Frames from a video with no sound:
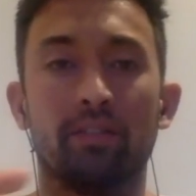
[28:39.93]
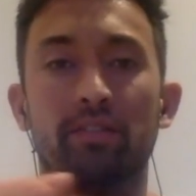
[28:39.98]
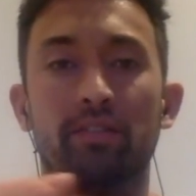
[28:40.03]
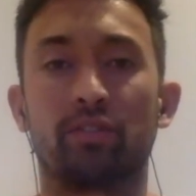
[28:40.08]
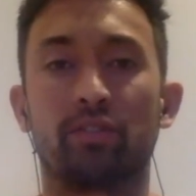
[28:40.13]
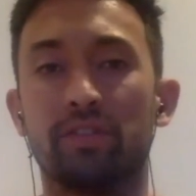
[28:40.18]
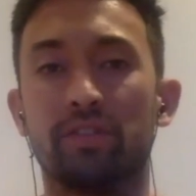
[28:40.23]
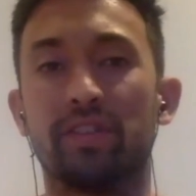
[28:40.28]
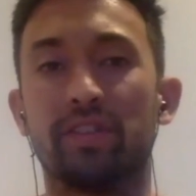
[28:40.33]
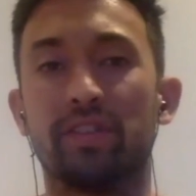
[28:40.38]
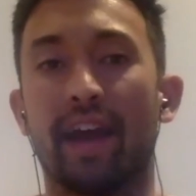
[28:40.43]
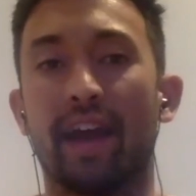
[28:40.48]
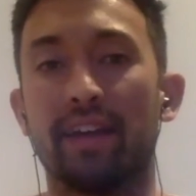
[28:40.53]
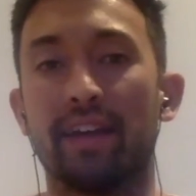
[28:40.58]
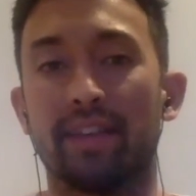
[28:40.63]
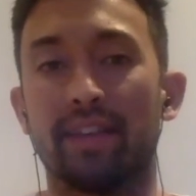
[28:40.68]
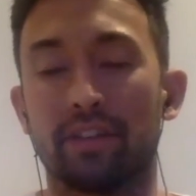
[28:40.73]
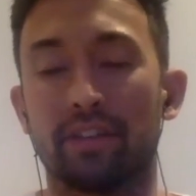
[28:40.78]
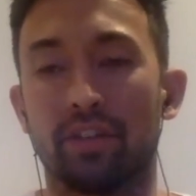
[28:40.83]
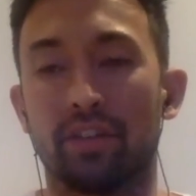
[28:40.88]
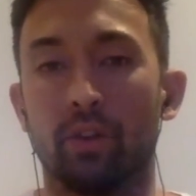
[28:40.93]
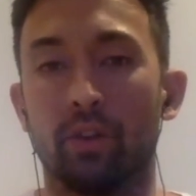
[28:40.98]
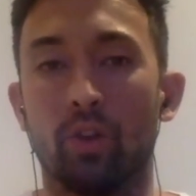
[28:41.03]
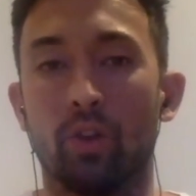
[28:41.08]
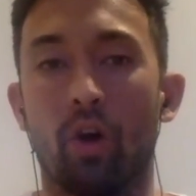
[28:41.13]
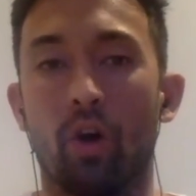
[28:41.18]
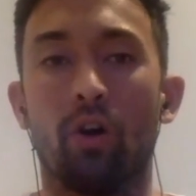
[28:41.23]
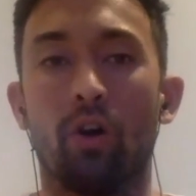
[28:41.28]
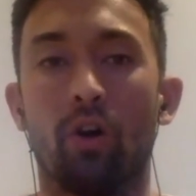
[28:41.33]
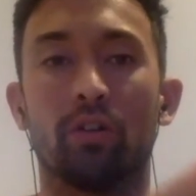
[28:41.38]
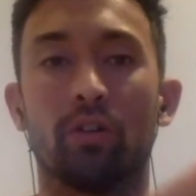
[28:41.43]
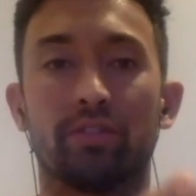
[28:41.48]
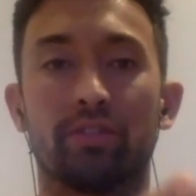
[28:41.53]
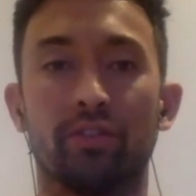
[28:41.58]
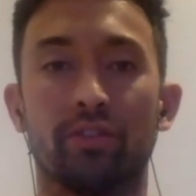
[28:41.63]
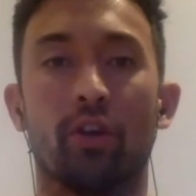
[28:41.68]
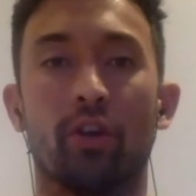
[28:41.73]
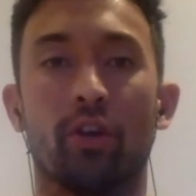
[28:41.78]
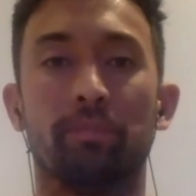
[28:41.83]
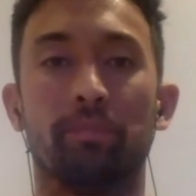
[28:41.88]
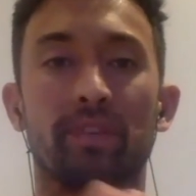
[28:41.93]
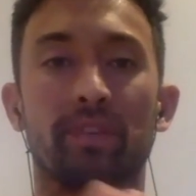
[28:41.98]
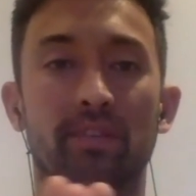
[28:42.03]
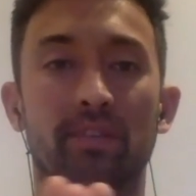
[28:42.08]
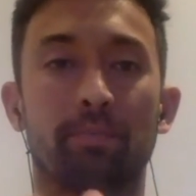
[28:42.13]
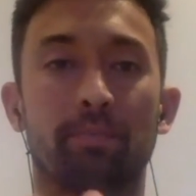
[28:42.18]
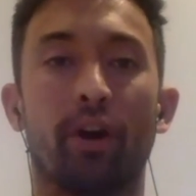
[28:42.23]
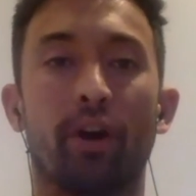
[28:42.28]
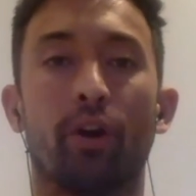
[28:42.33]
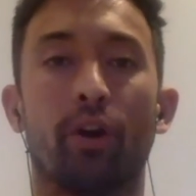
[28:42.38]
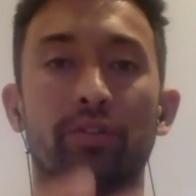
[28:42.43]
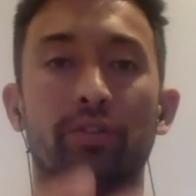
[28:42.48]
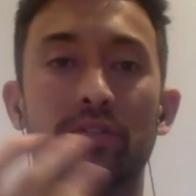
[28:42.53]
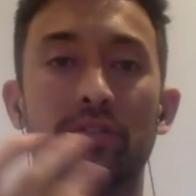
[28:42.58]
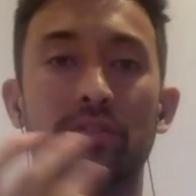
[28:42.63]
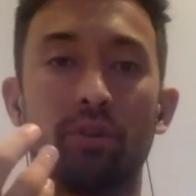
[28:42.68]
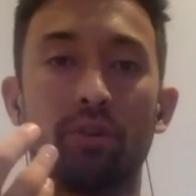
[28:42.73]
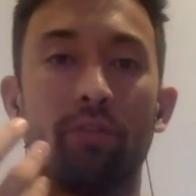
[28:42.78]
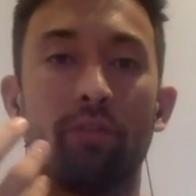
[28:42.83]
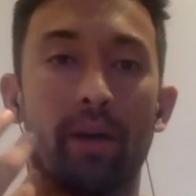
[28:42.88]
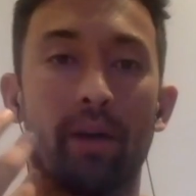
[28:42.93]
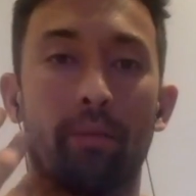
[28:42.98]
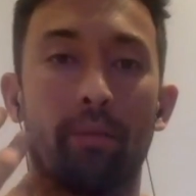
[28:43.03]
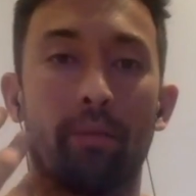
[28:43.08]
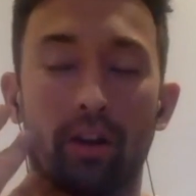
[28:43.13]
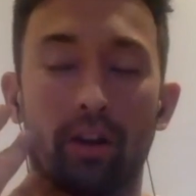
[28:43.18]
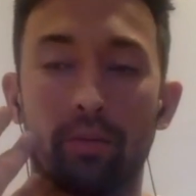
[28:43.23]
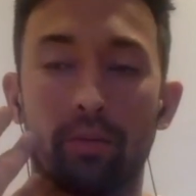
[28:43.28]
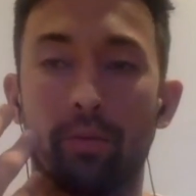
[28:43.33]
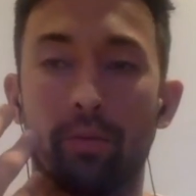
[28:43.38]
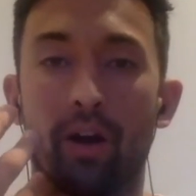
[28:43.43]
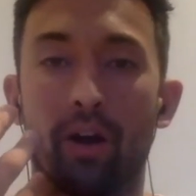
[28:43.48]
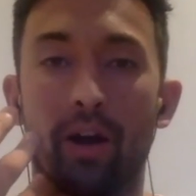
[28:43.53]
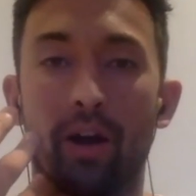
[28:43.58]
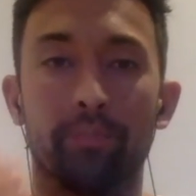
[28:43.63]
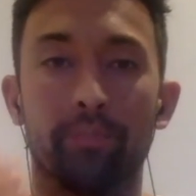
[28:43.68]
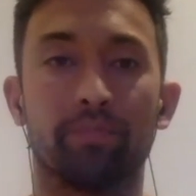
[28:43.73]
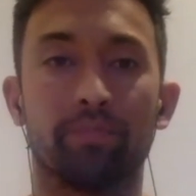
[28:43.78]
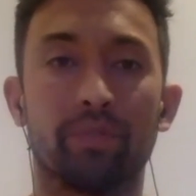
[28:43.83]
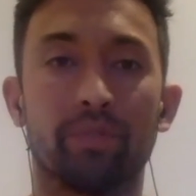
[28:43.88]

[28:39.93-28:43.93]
tooth decay is actually a long-term dysbiosis of our microbiome.